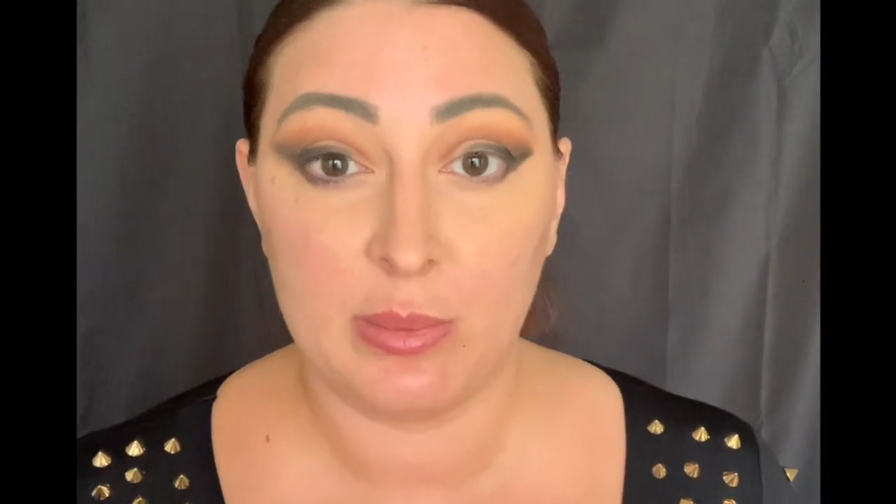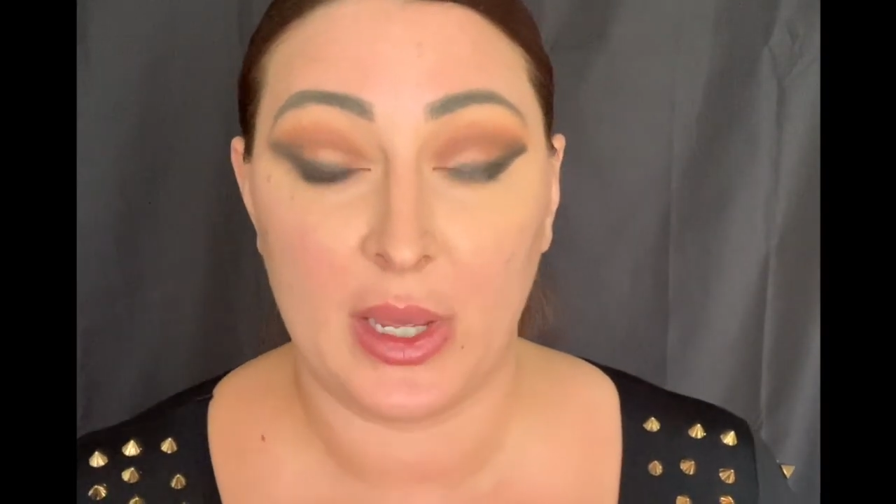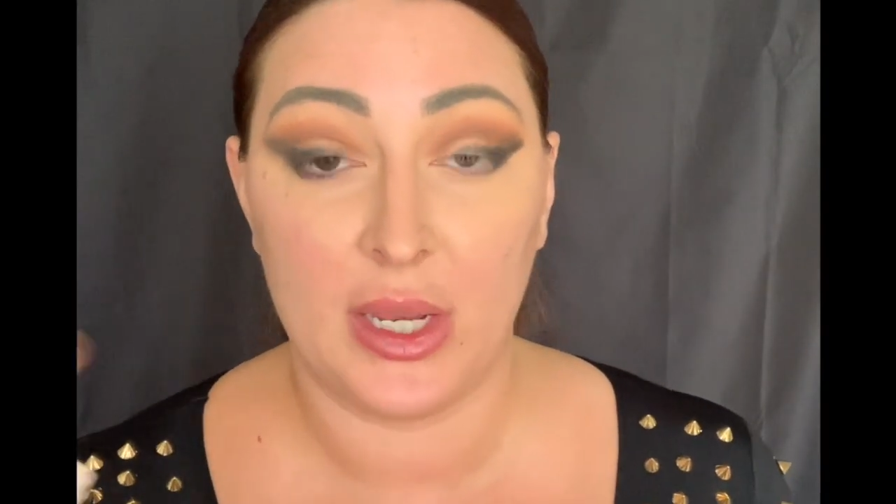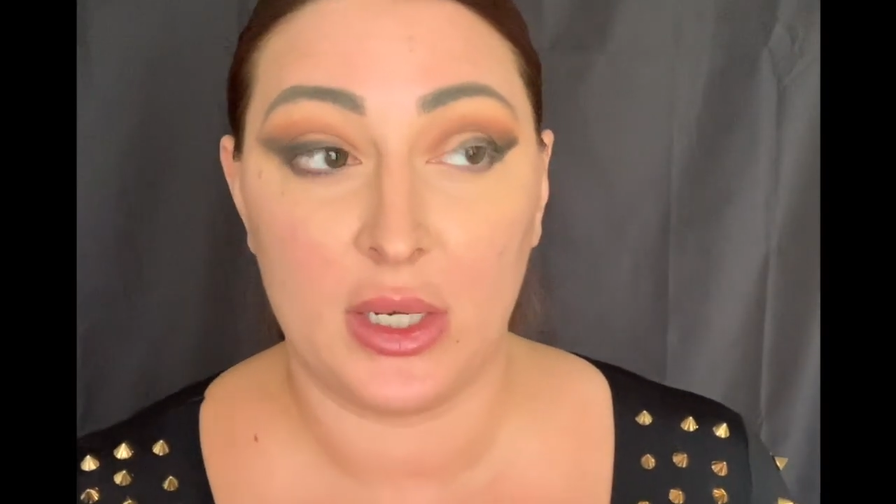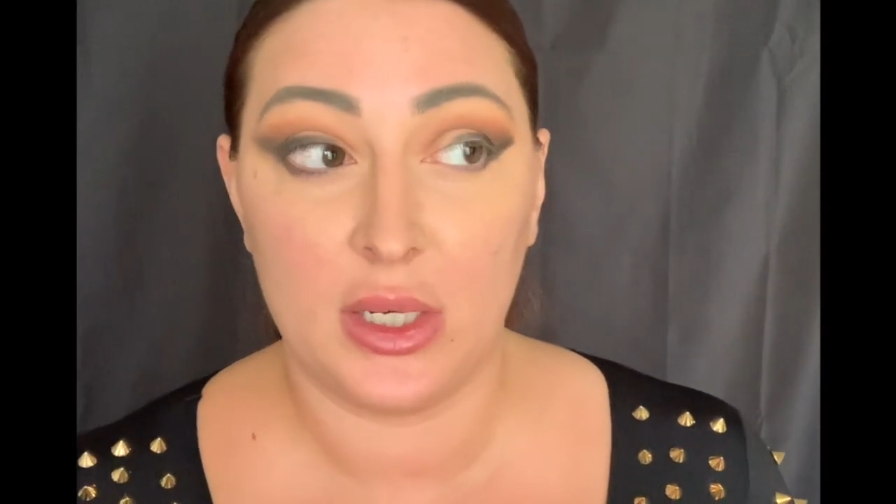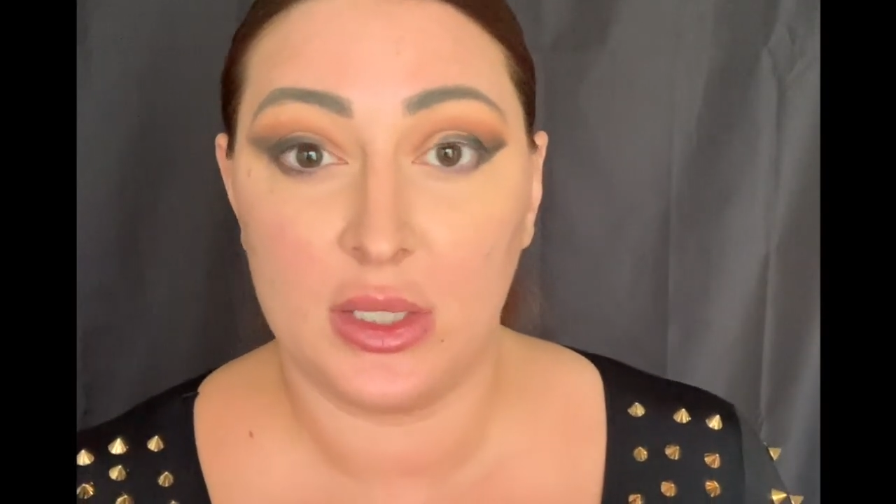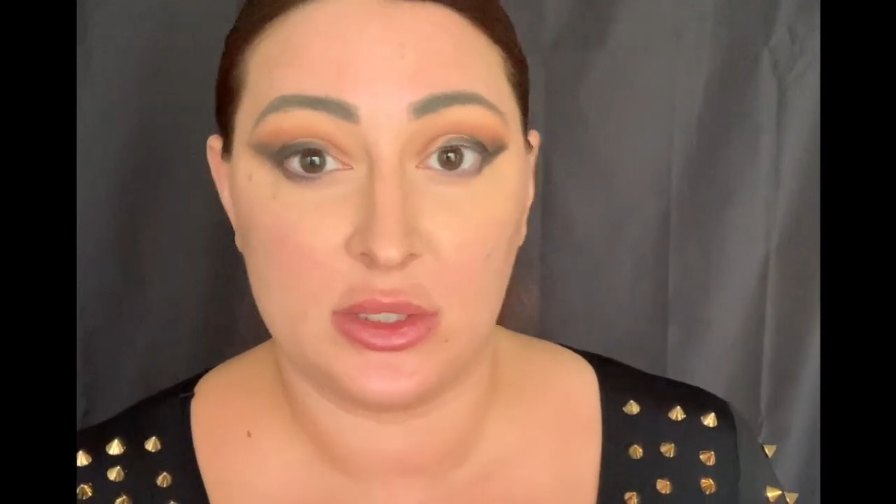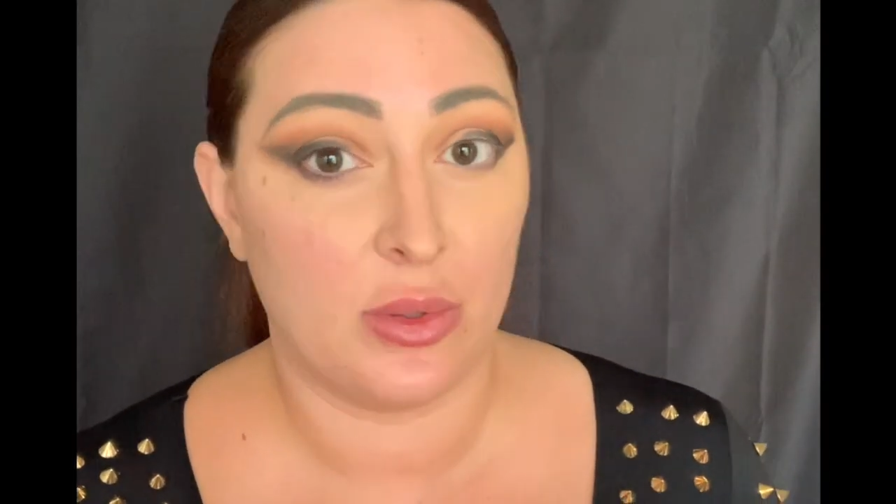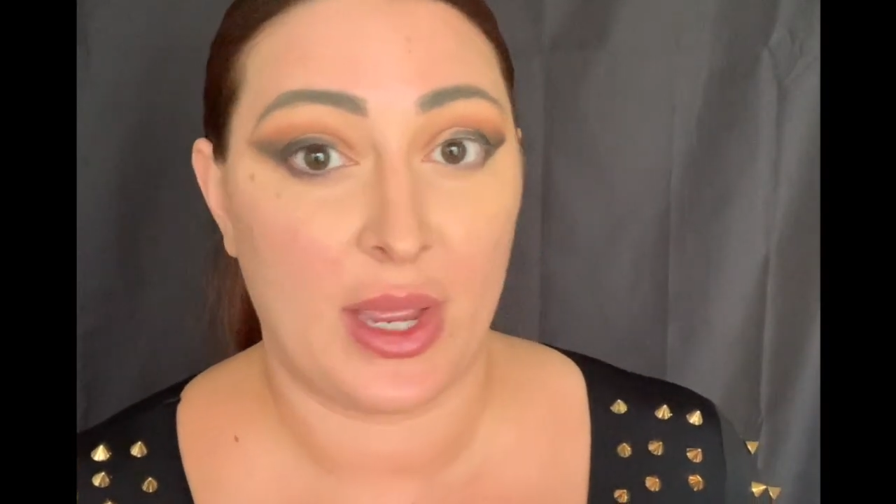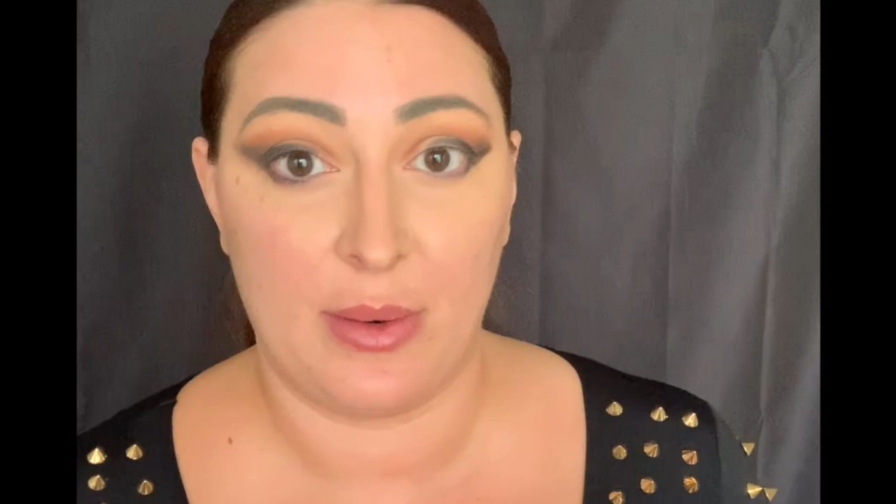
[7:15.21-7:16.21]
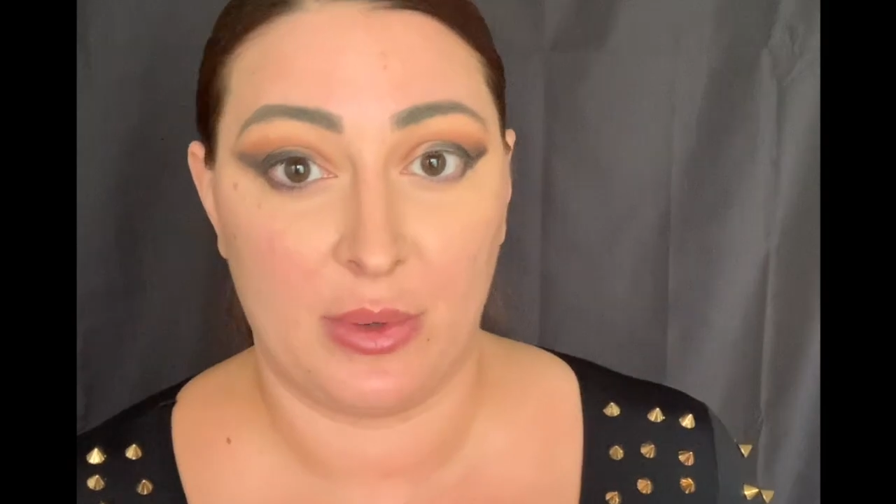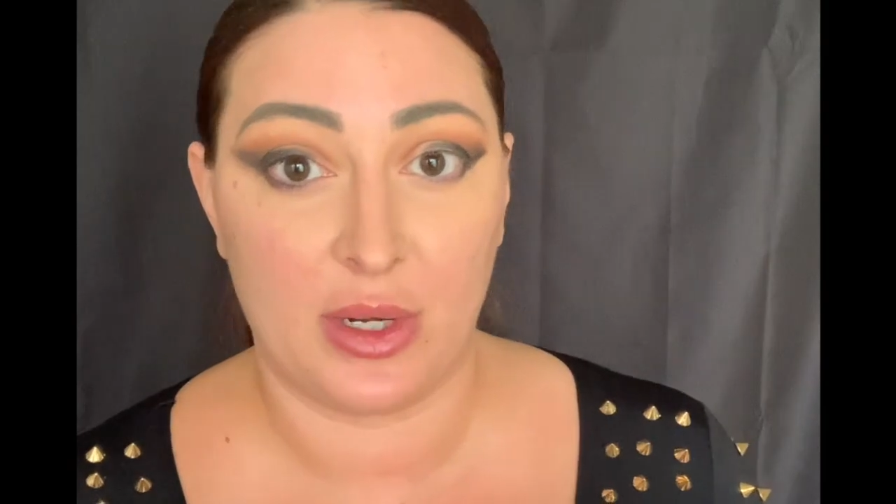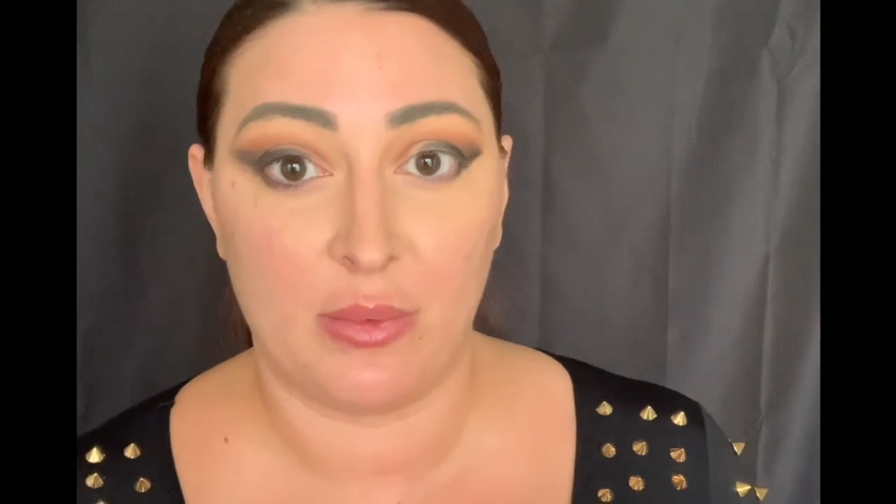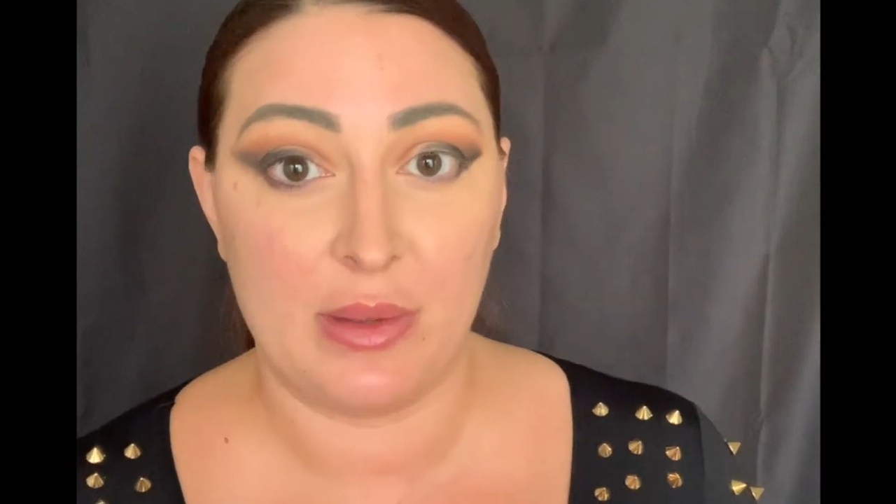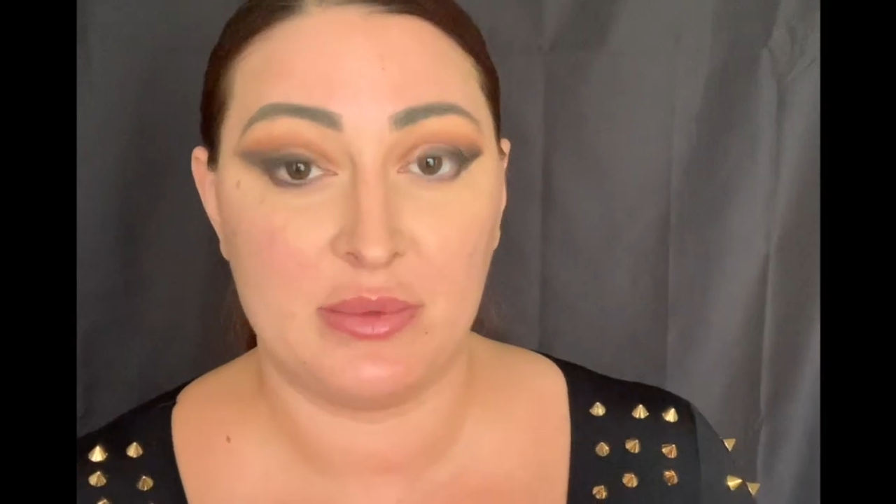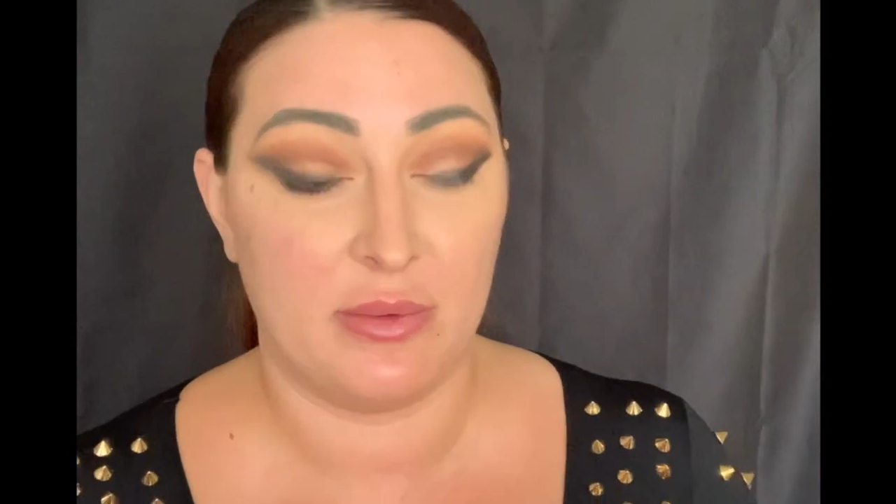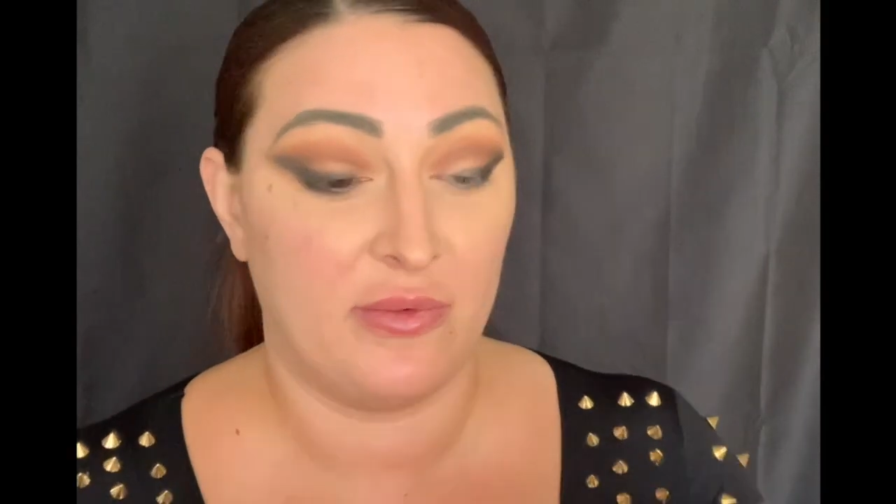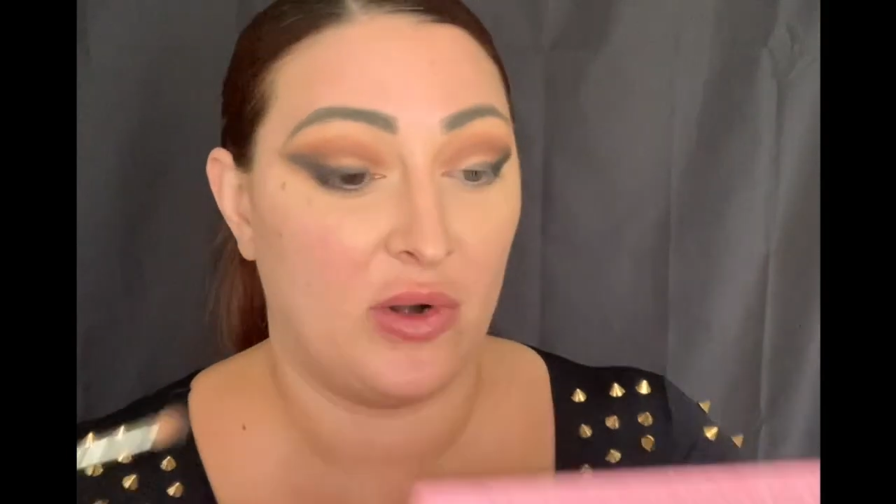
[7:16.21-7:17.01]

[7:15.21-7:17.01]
but it's okay. We're gonna wipe some of it